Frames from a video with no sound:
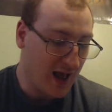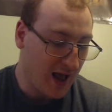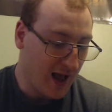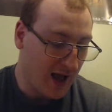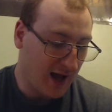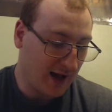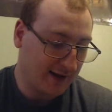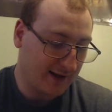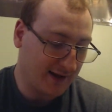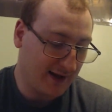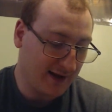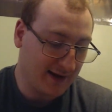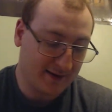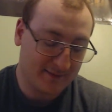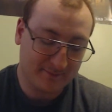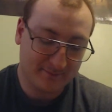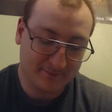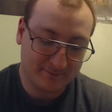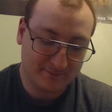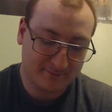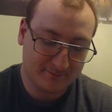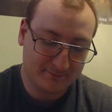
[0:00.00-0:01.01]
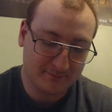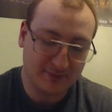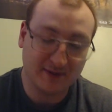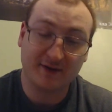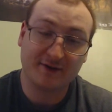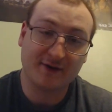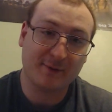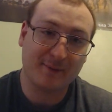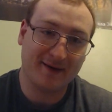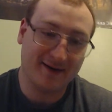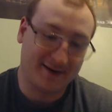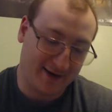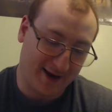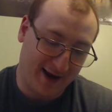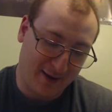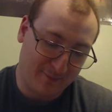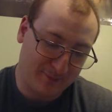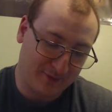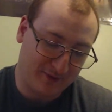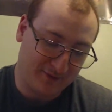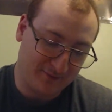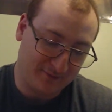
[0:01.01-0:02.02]
I can, because I made it
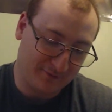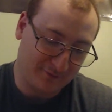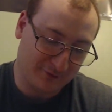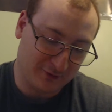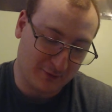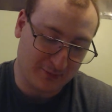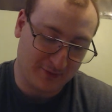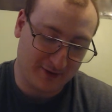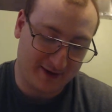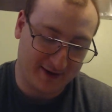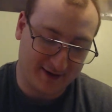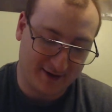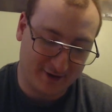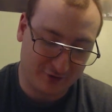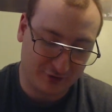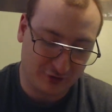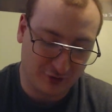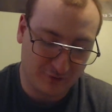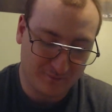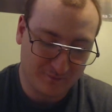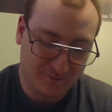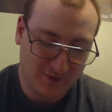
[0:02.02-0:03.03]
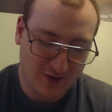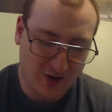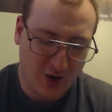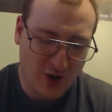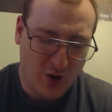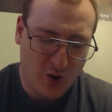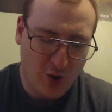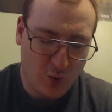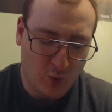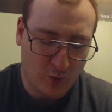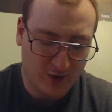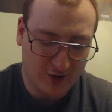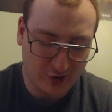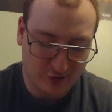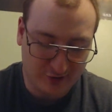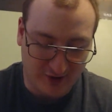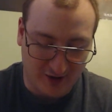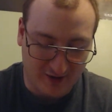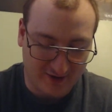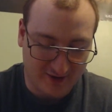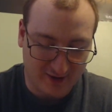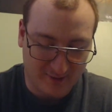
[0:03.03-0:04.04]
happen, replied Andrew. What are you
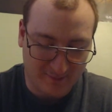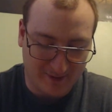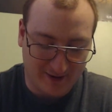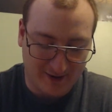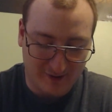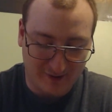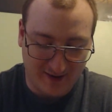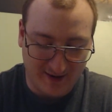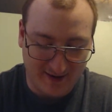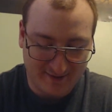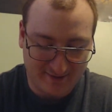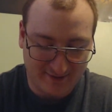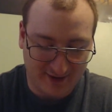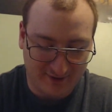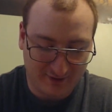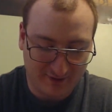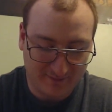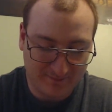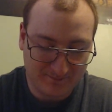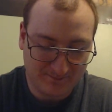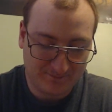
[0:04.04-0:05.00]
talking about? asked Evan.